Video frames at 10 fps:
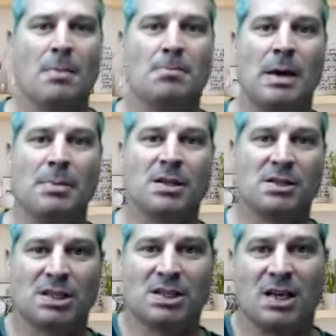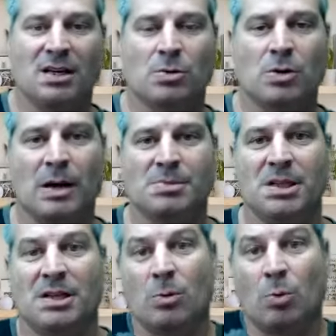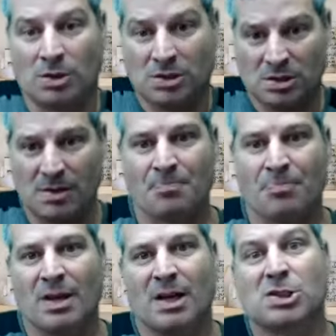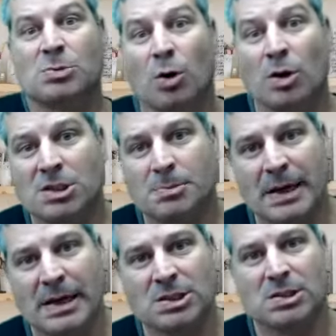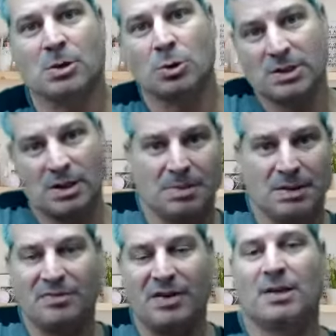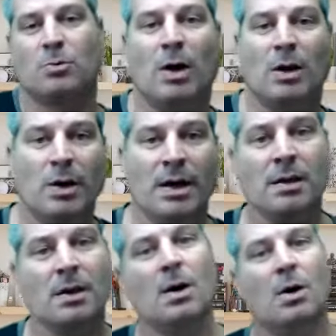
Maybe there's a tenant who comes in and wants a smaller space, so it can be divided one way,